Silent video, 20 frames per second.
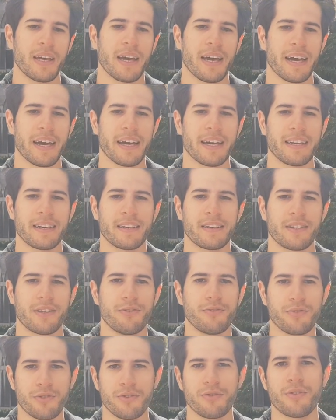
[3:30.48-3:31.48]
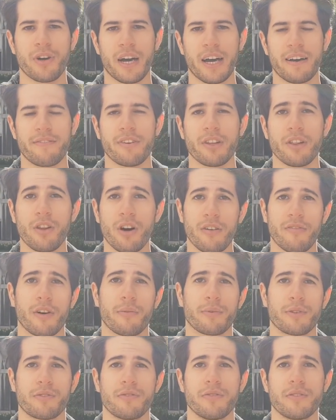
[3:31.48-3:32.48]
And you do have a lot of
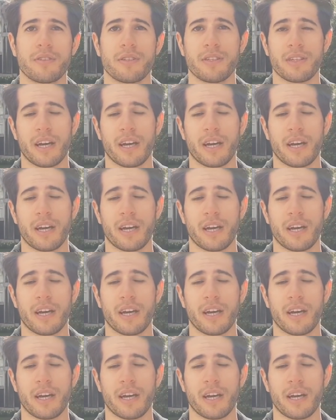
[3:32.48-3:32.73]
opportunities